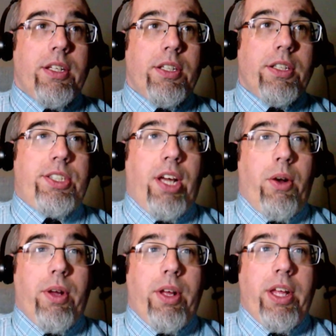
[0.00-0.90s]

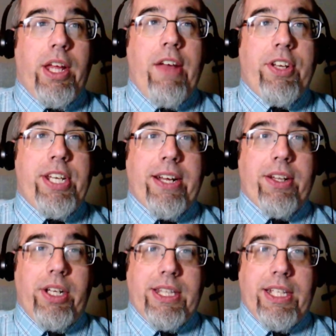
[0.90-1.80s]
So, if you take a
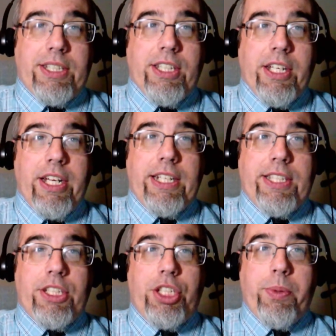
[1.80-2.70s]
look at this, it
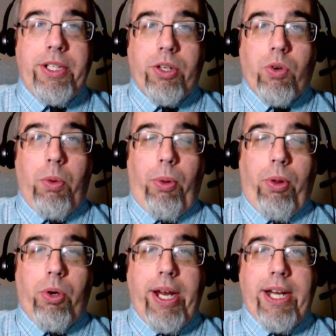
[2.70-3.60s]
says you and your group will
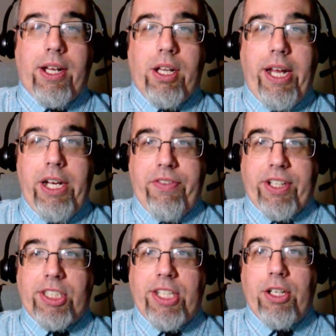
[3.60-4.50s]
create a clade of
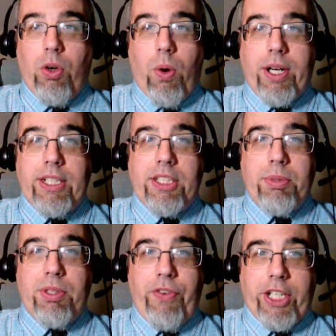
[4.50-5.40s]
extinct
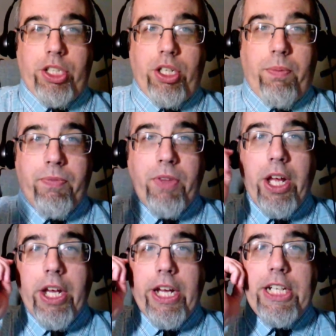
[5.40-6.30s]
organisms fictional.
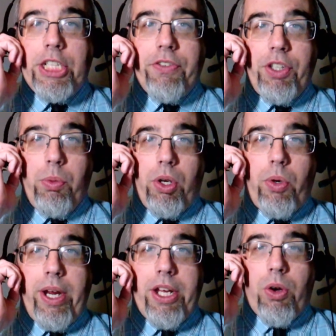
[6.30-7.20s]
Each of you will
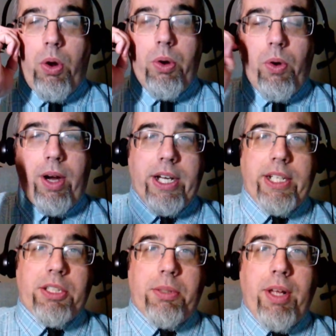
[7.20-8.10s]
create your own
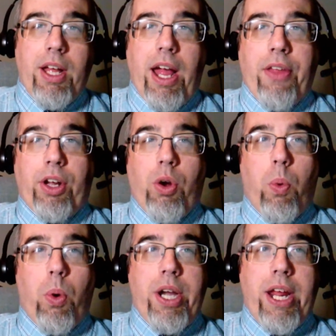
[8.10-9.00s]
organism and then
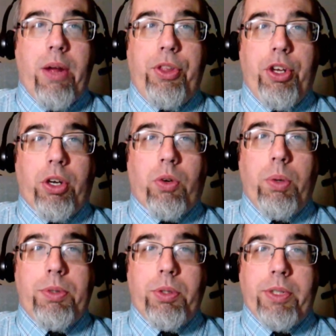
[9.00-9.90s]
coordinate with your
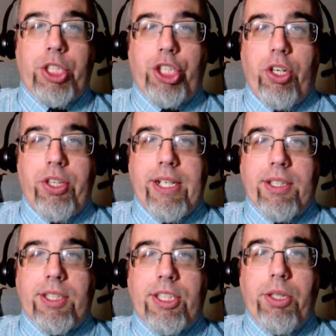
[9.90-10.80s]
group to ensure that
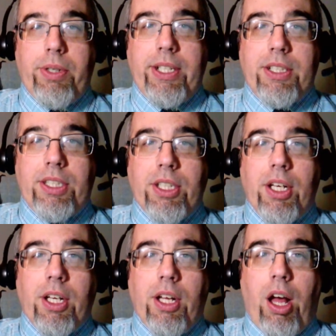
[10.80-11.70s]
a series
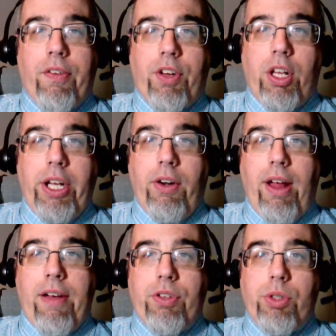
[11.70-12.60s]
of
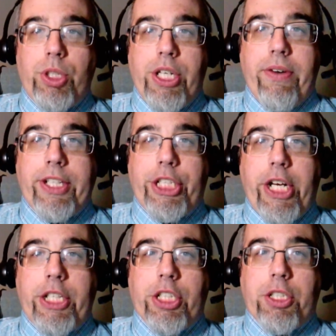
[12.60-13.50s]
clear evolutionary
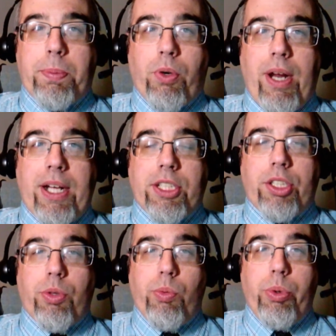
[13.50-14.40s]
changes
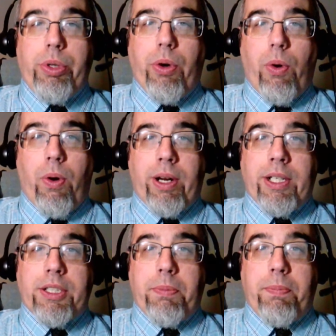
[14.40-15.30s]
progresses through your
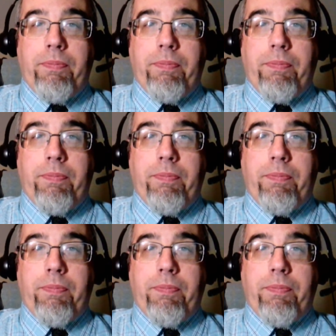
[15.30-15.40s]
organism.